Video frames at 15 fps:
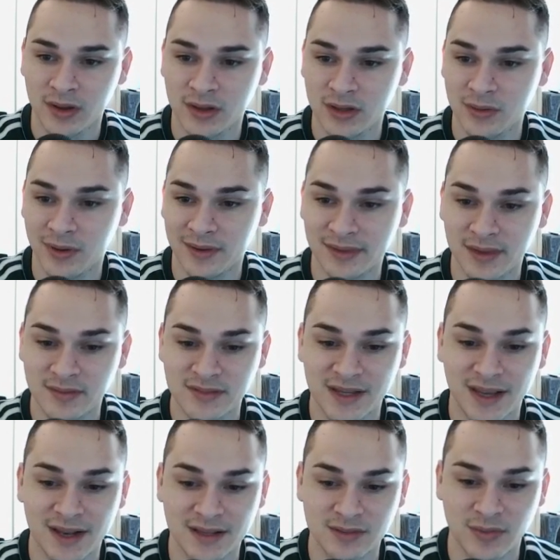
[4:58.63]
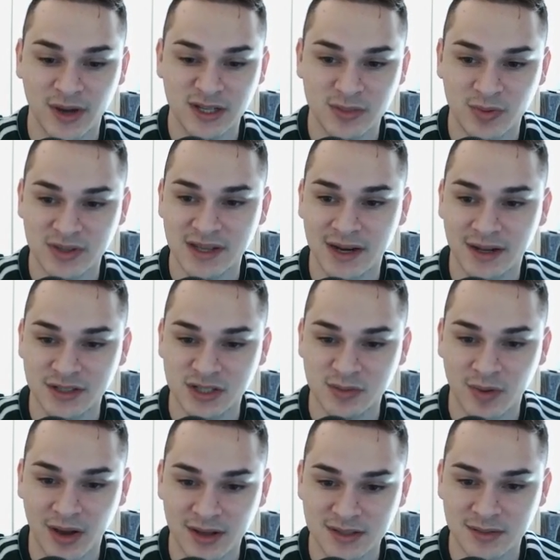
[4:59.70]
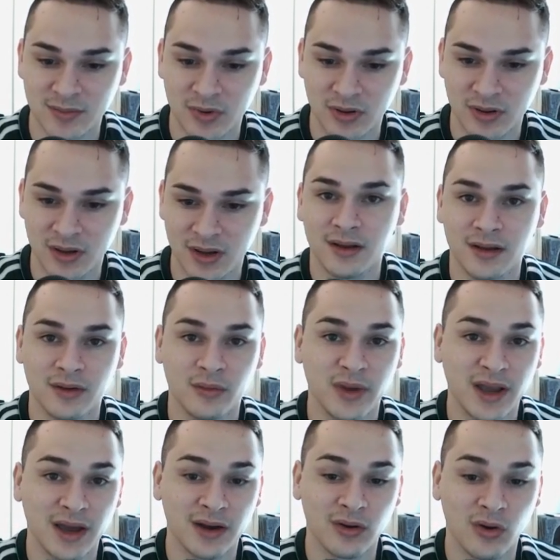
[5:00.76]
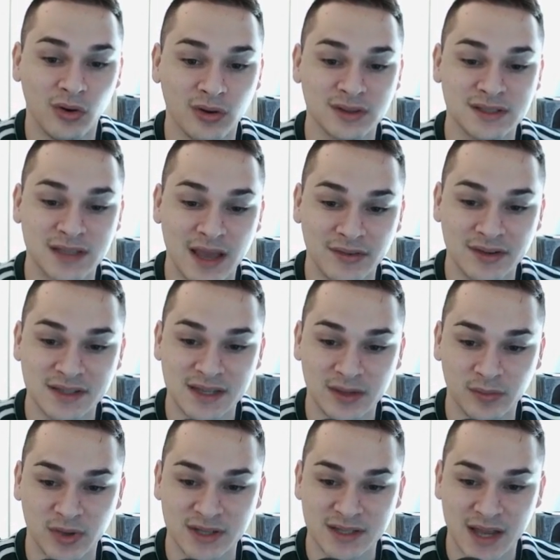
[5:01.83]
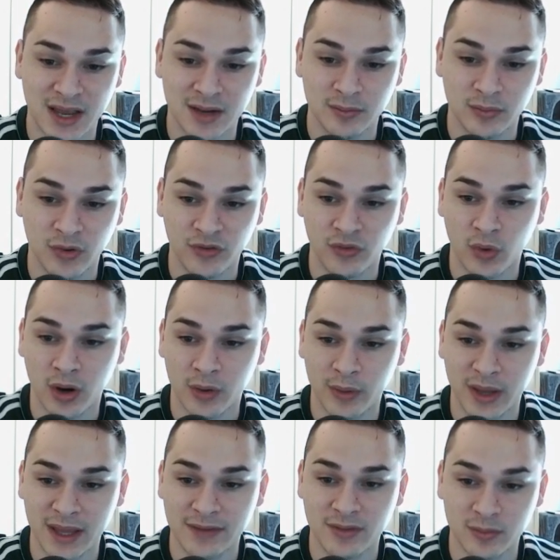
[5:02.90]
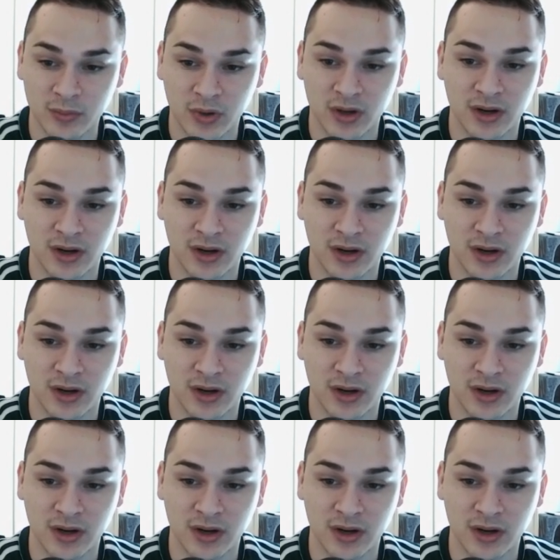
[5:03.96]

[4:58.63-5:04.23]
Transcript: You want them to get as much percentage as possible. We got a whole 17% before we even put